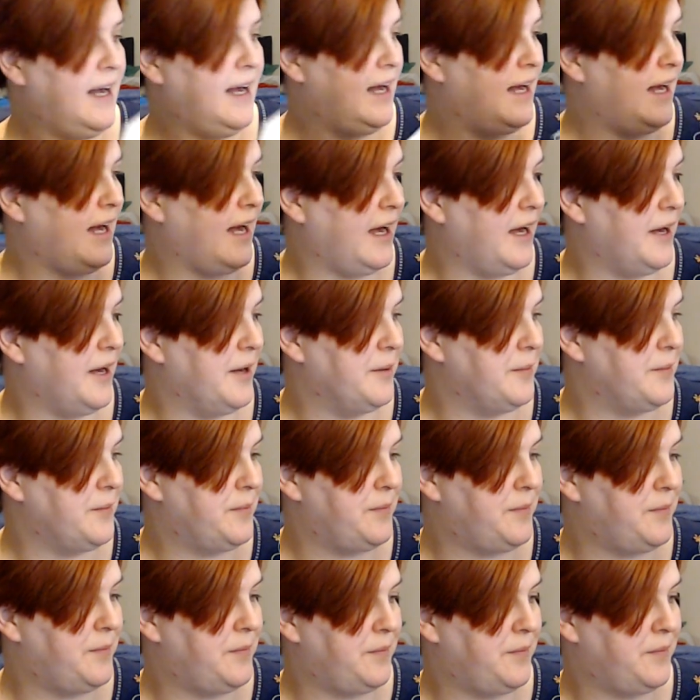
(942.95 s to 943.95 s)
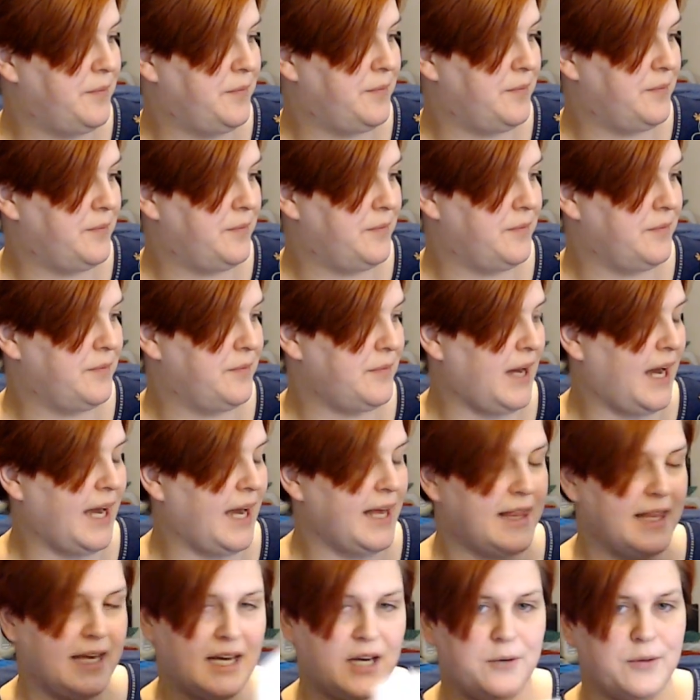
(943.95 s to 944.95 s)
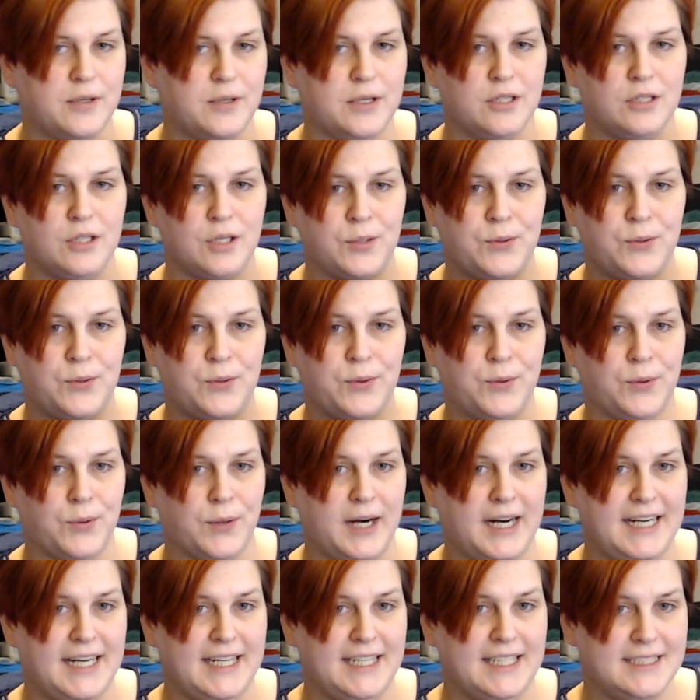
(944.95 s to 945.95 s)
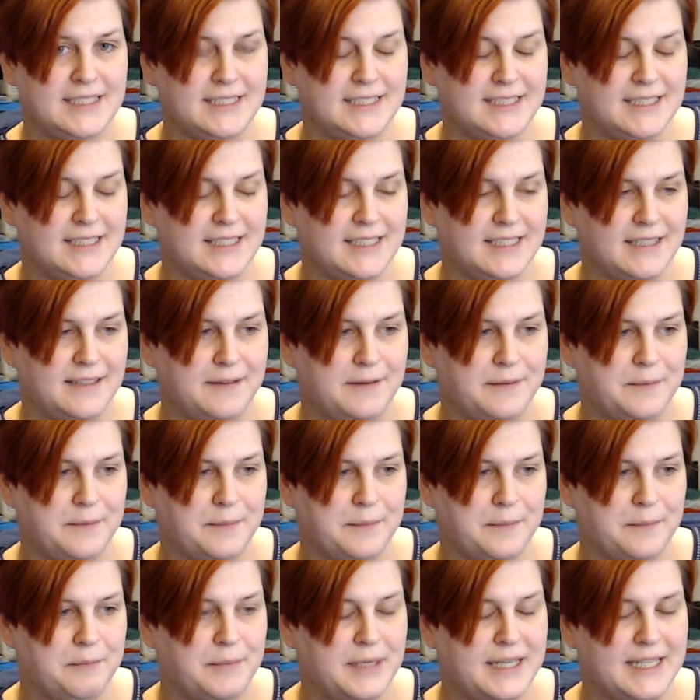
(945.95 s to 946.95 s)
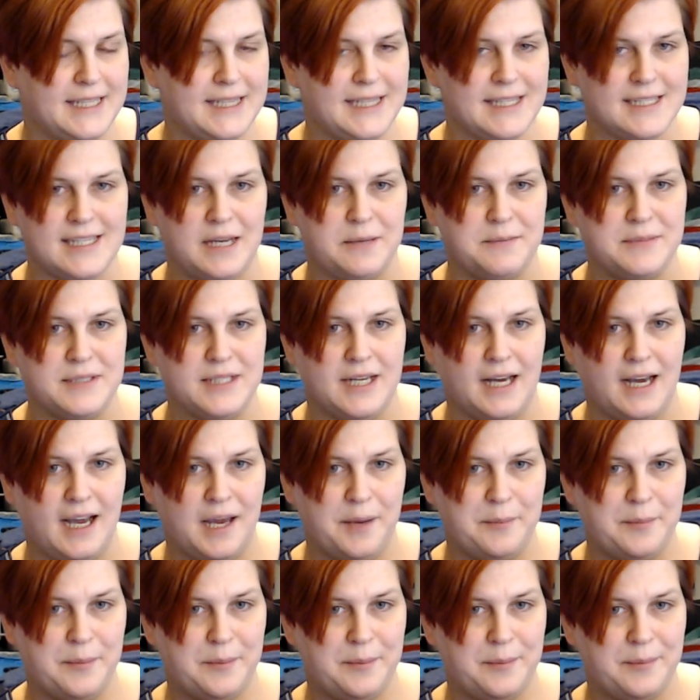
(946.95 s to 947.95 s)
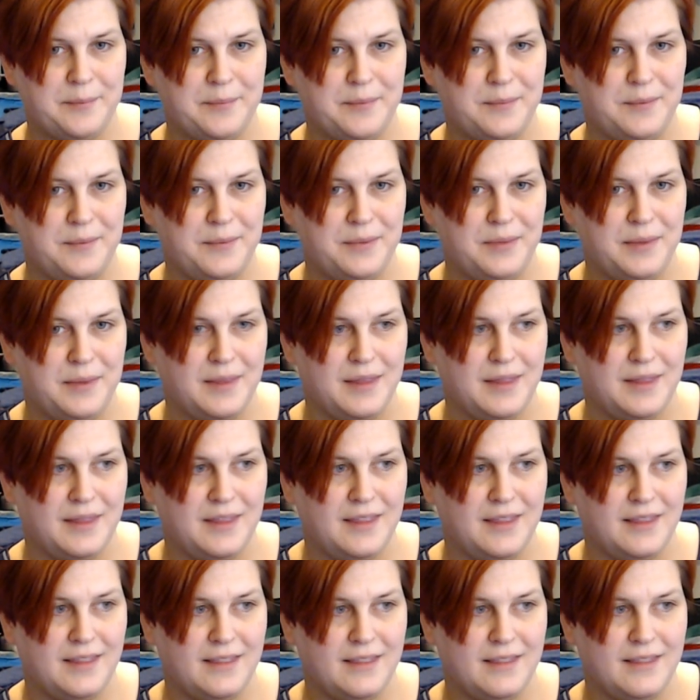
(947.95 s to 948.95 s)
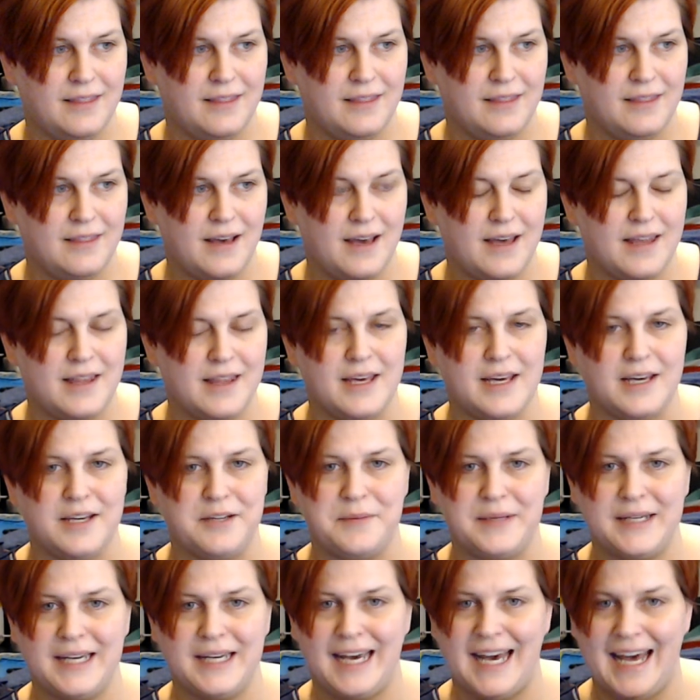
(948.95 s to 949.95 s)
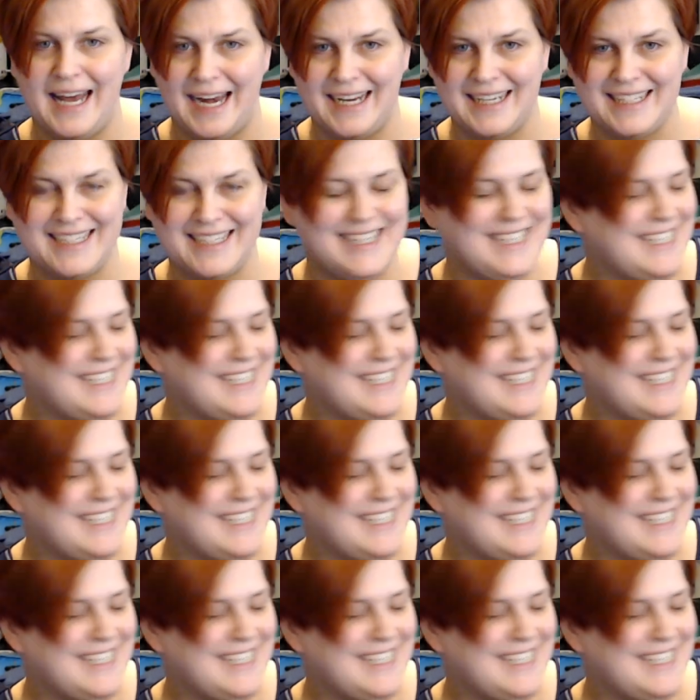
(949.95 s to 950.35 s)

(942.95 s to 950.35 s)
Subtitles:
I think it would look great, but at the same time, I think it'd be a headache.